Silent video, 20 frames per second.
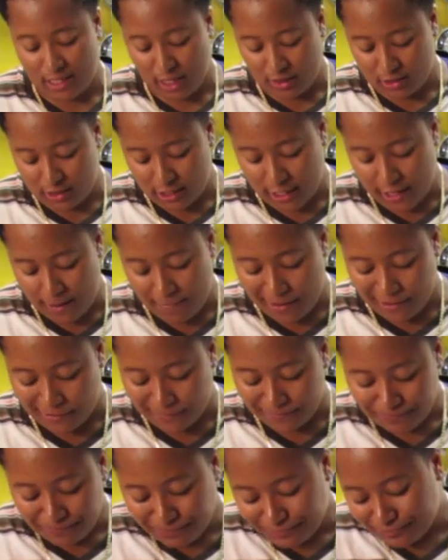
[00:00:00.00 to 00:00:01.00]
I'll say
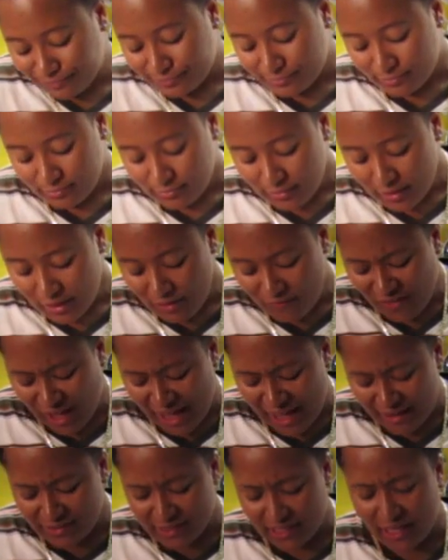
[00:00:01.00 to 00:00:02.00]
about
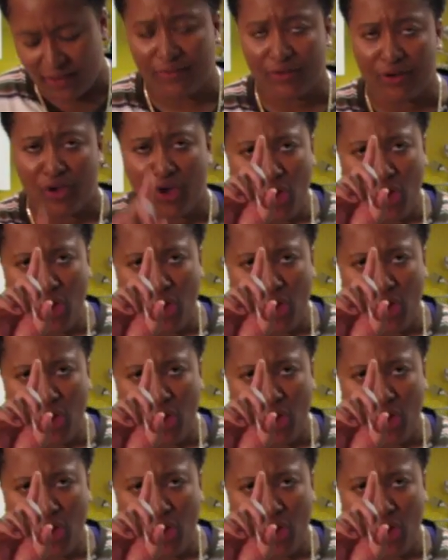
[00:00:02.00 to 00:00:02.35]
5, 7.